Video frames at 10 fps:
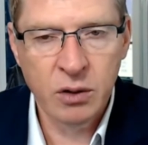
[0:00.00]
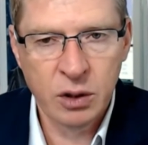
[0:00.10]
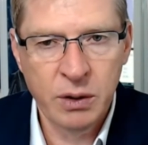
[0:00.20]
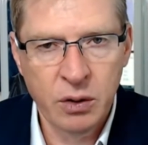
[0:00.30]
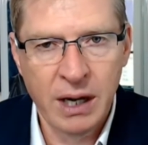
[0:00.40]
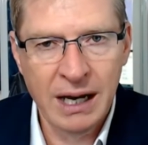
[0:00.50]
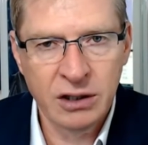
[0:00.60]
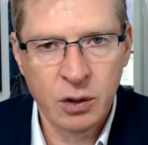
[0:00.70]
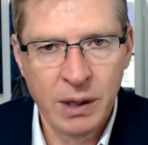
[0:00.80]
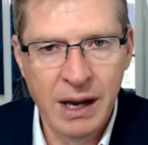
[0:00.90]
so we took it
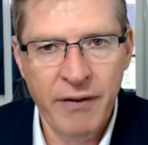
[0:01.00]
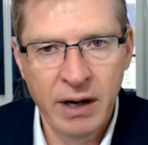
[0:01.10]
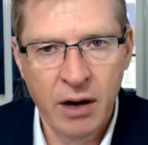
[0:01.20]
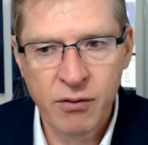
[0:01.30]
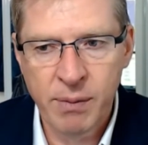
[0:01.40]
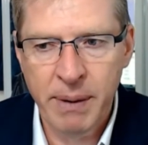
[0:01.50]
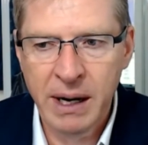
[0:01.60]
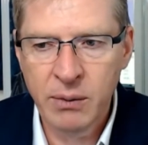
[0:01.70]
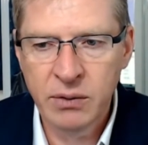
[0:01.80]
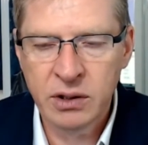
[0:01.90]
to
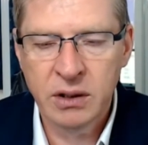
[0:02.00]
£1,100.